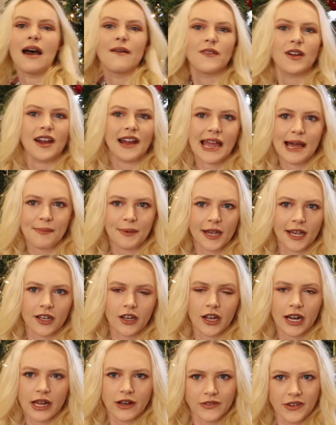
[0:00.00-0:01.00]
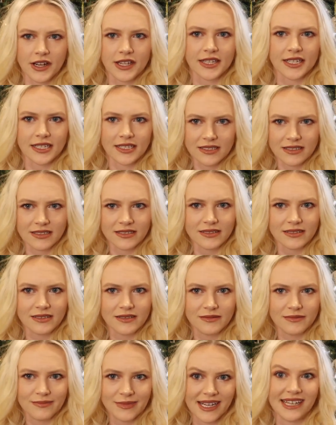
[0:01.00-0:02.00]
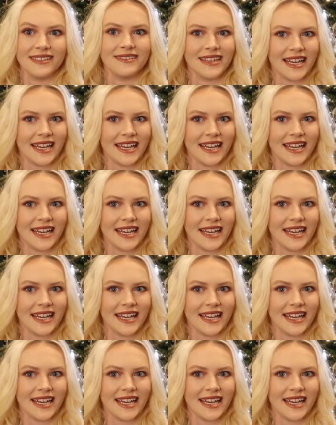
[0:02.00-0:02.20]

I'm very happy I got everything, but